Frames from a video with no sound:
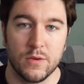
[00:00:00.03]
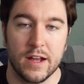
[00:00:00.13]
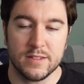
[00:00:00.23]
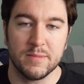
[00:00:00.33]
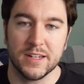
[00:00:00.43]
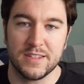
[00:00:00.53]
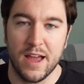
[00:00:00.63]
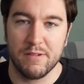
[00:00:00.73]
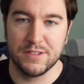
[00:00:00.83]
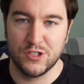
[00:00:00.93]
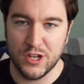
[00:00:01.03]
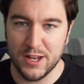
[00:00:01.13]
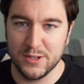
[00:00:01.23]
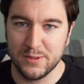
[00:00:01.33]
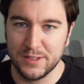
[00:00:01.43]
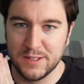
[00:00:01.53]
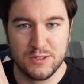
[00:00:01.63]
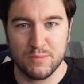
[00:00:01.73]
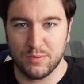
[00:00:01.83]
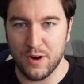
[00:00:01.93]
I got something to say. I was genuinely
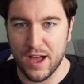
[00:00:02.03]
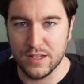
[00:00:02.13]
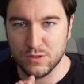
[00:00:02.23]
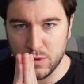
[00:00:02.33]
surprised